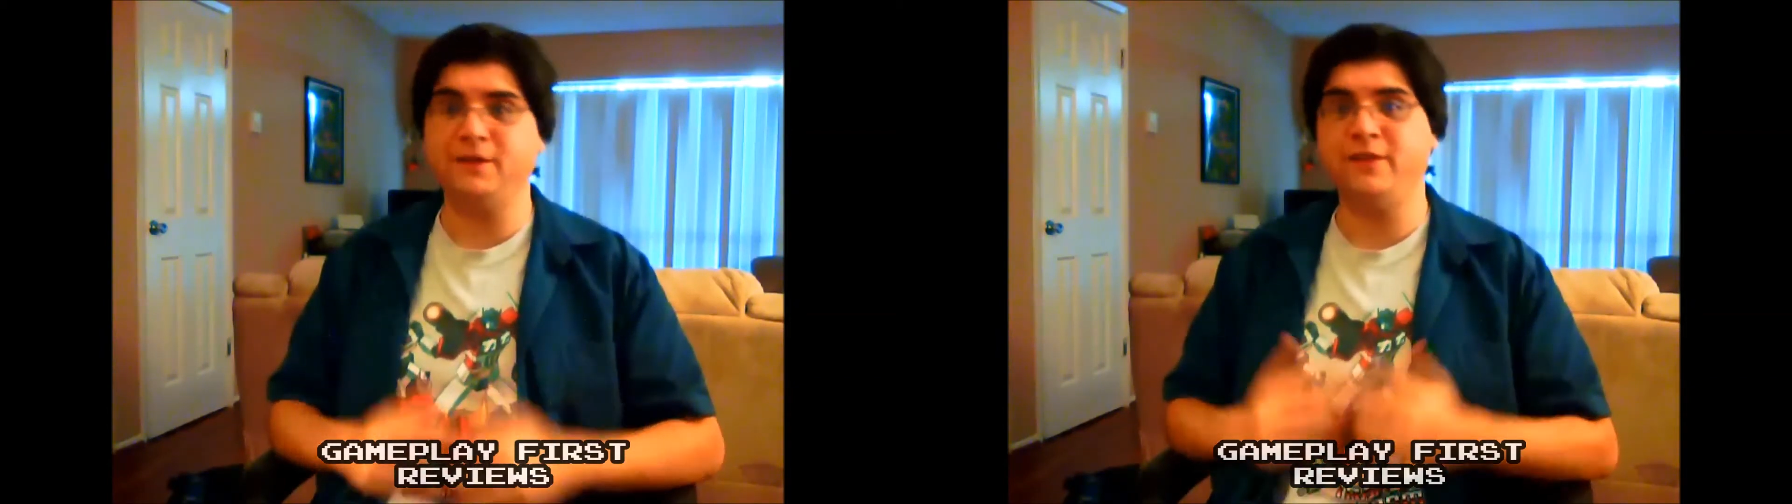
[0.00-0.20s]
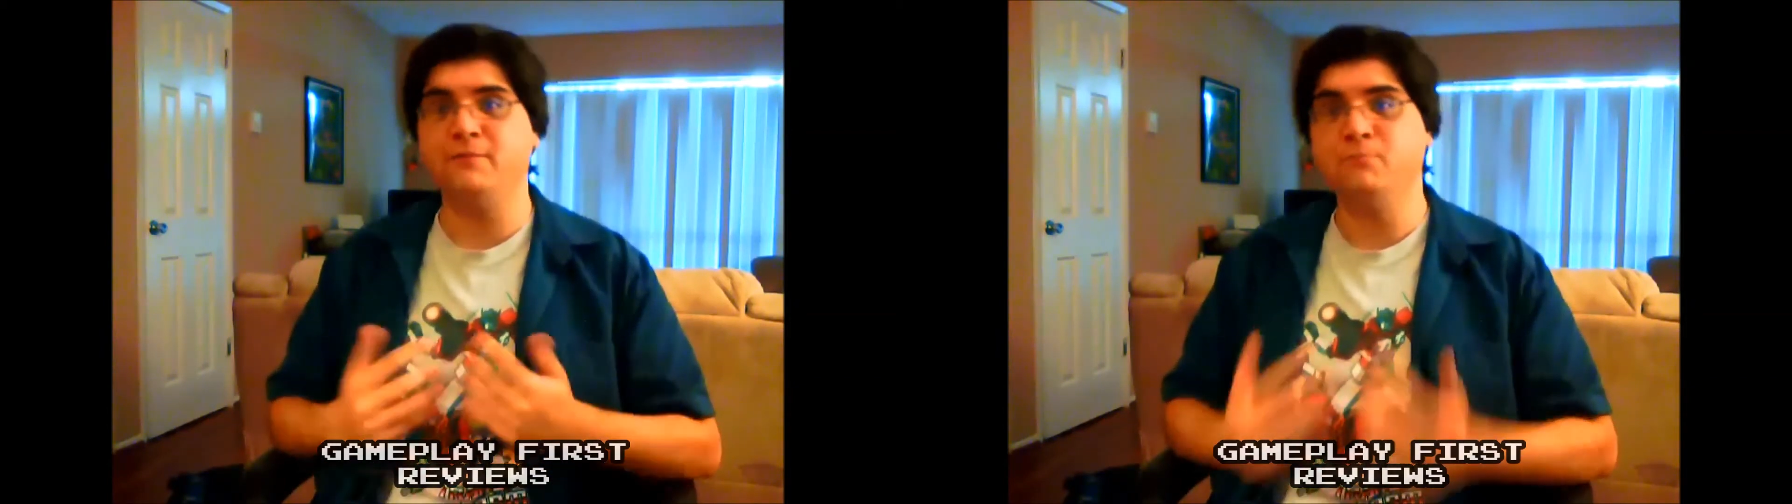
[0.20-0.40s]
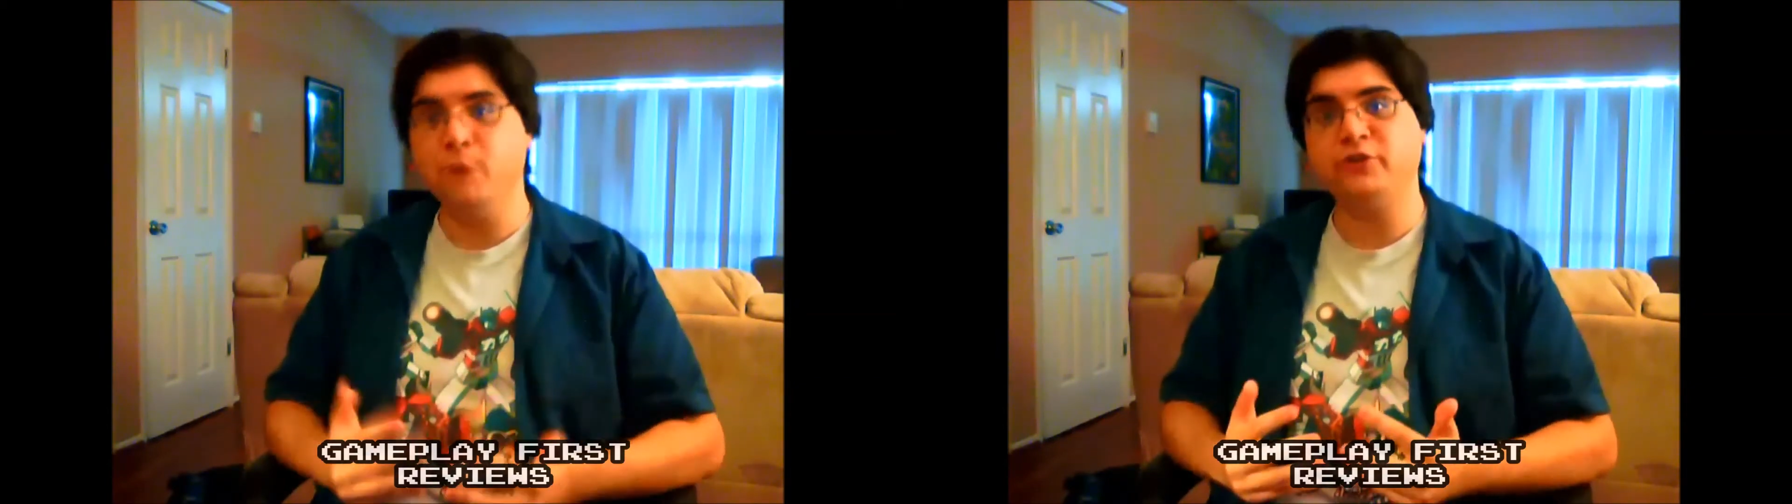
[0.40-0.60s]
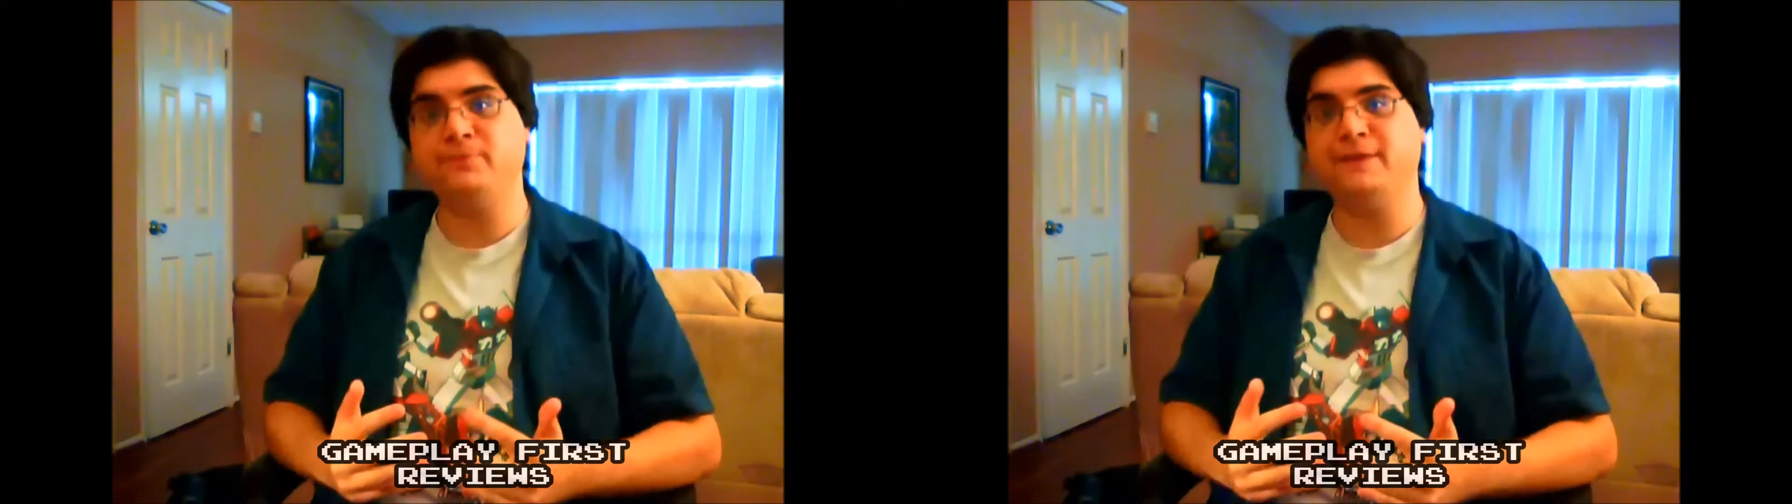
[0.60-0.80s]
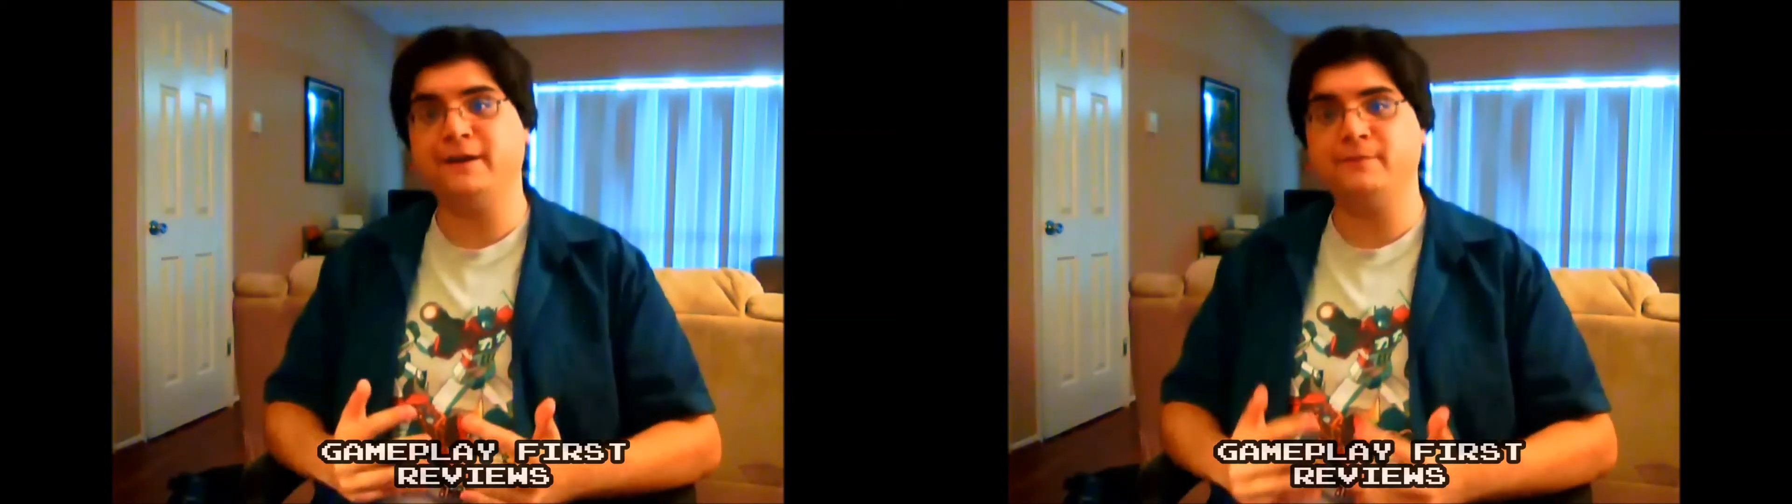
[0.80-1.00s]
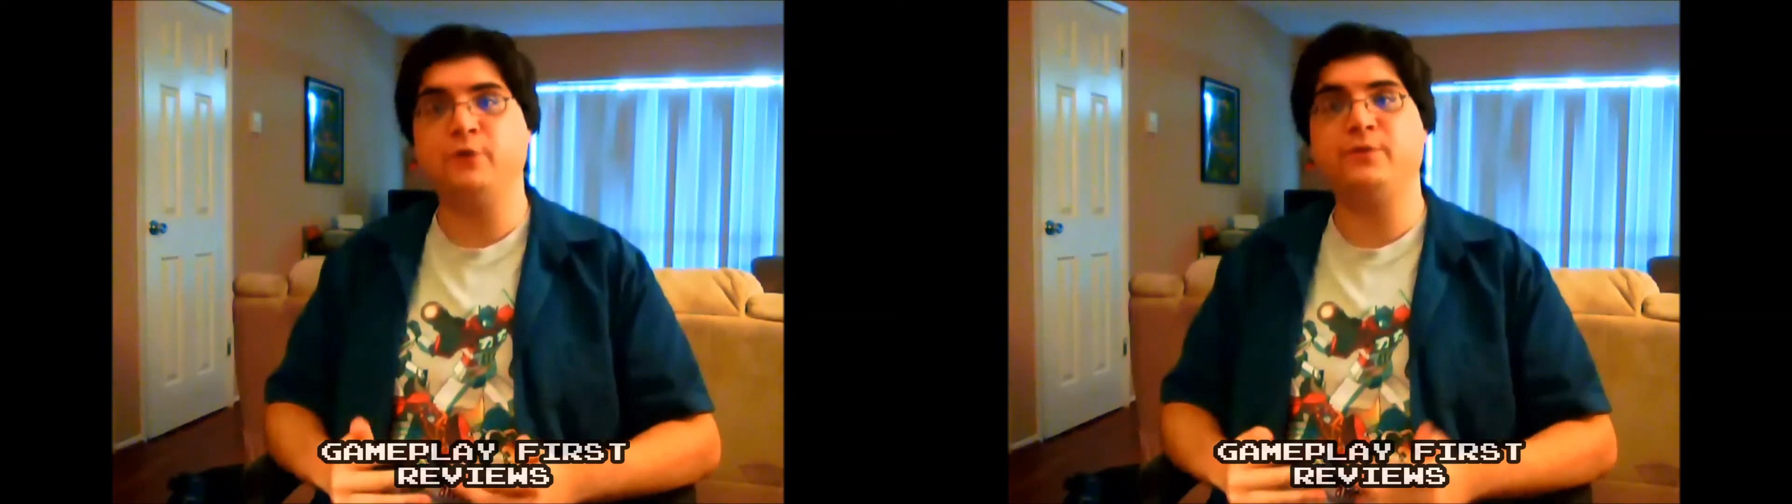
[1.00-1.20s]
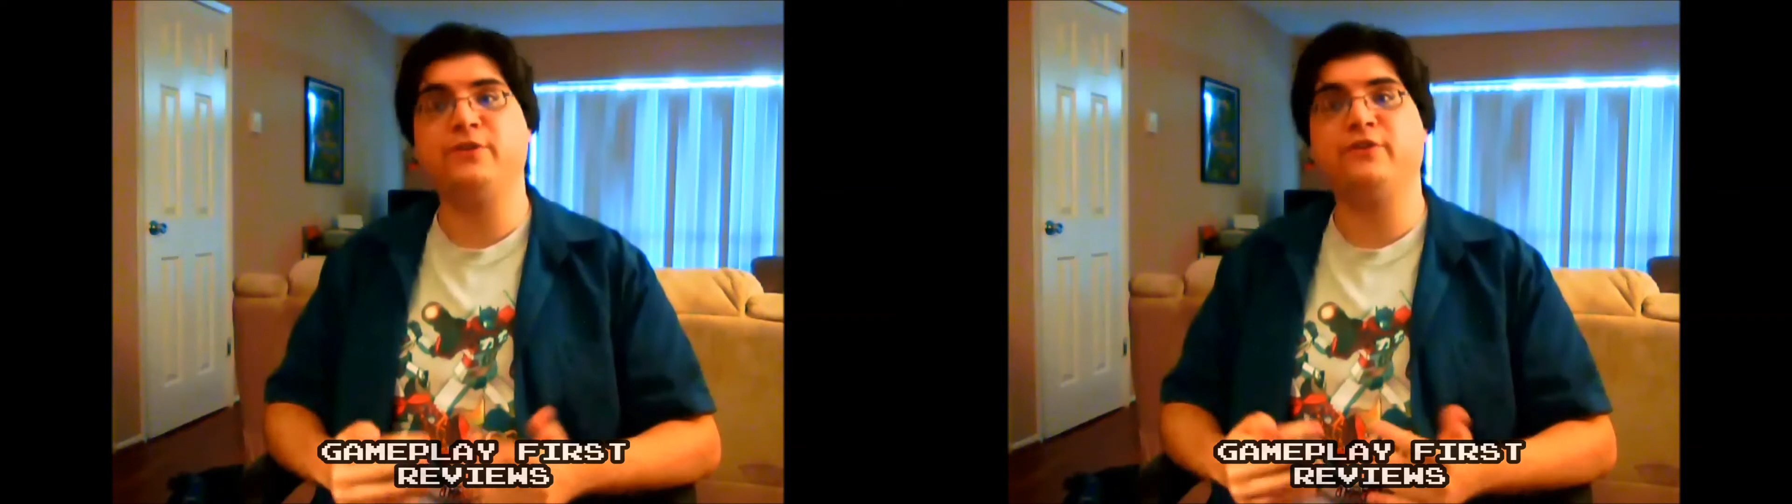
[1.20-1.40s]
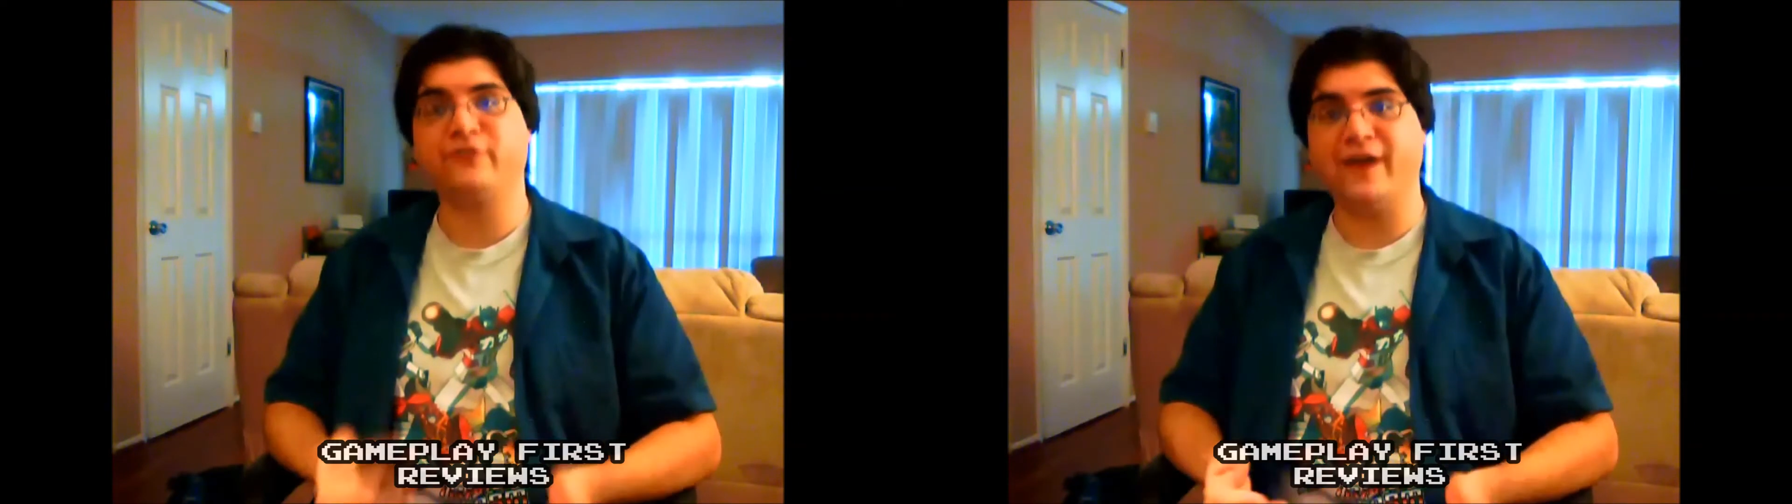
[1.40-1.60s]
play the multiplayer mode with
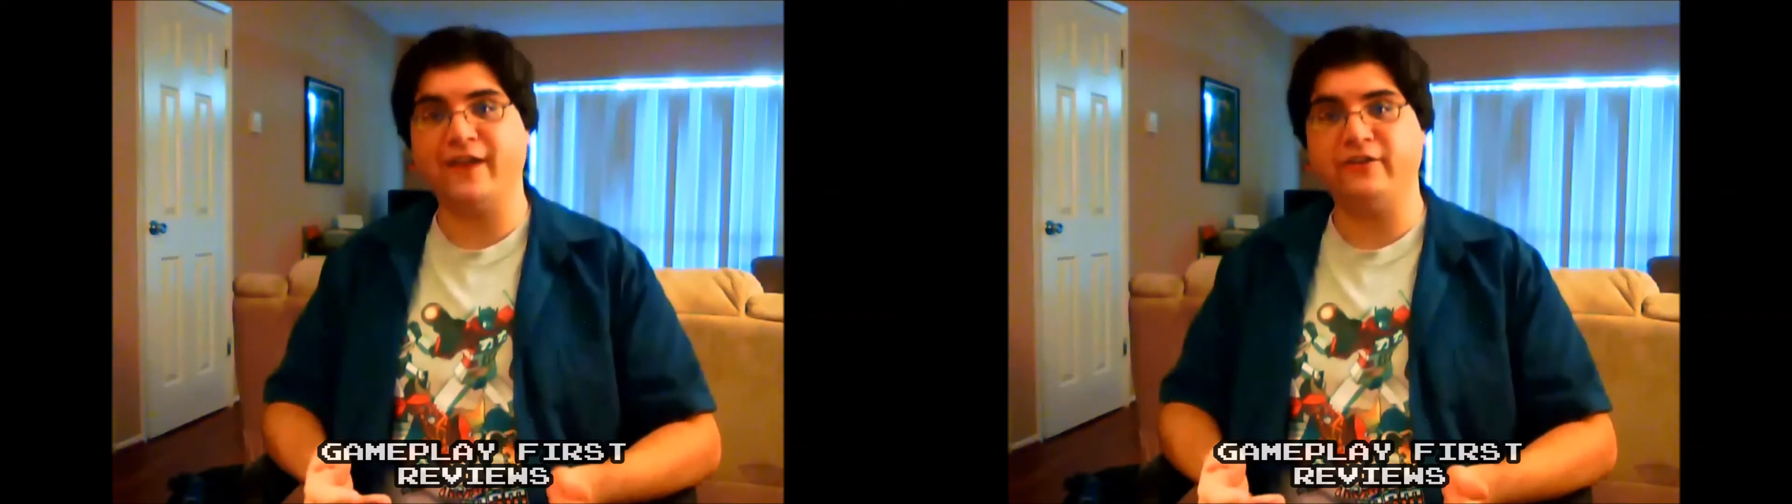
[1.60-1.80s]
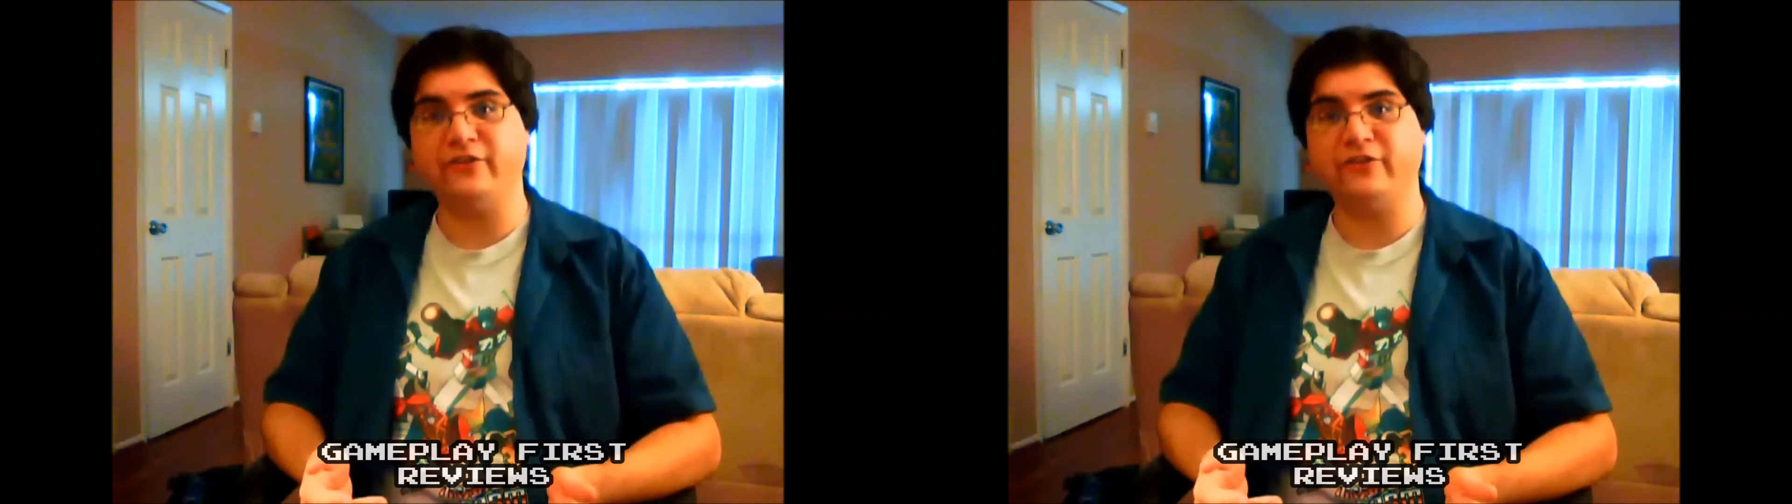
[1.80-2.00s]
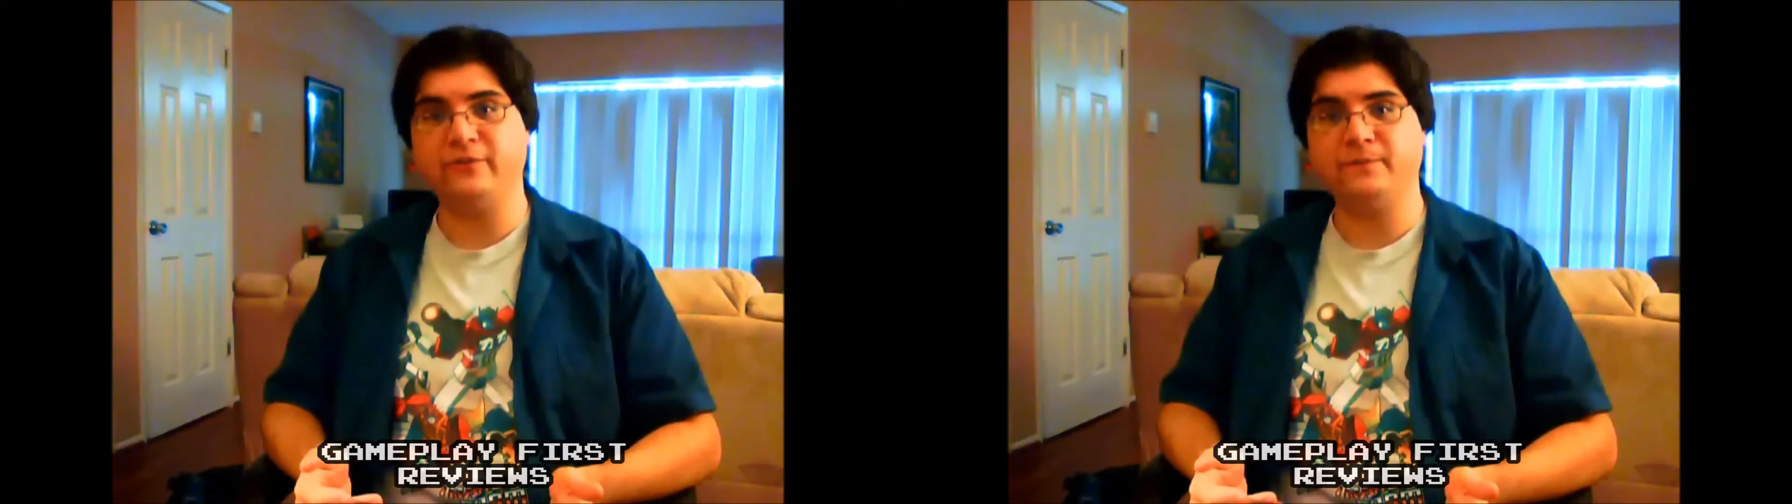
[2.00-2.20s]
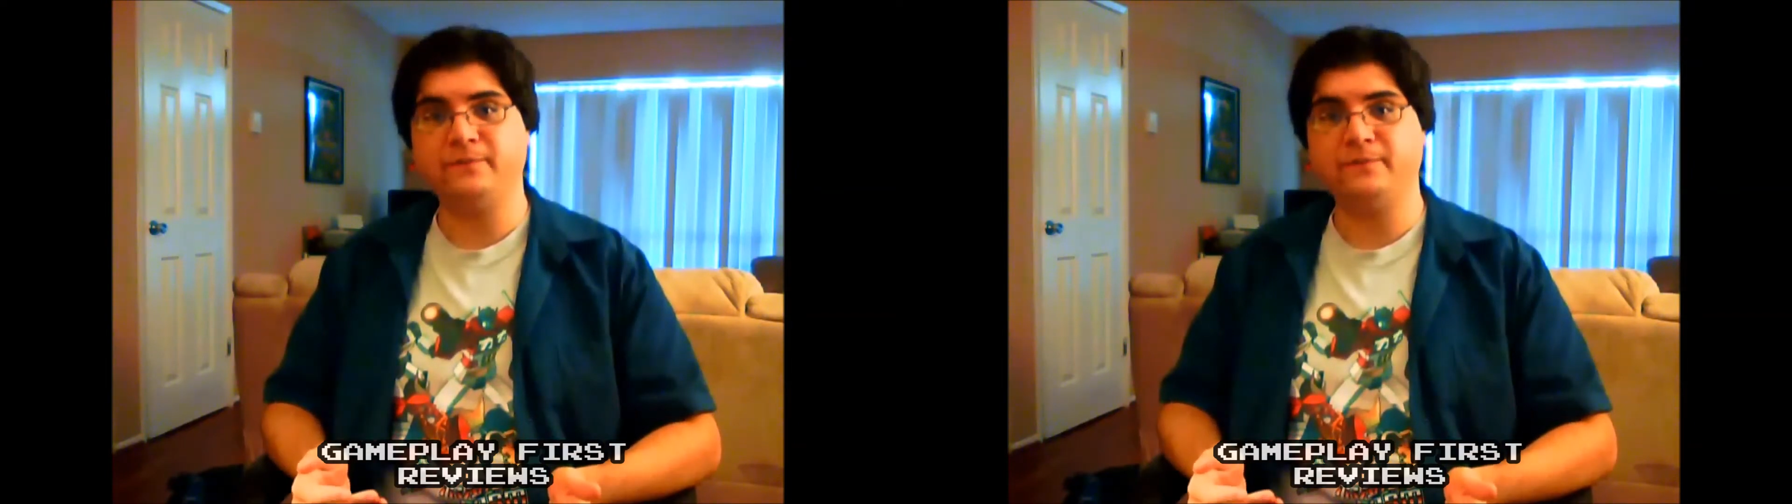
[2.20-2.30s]
your friends.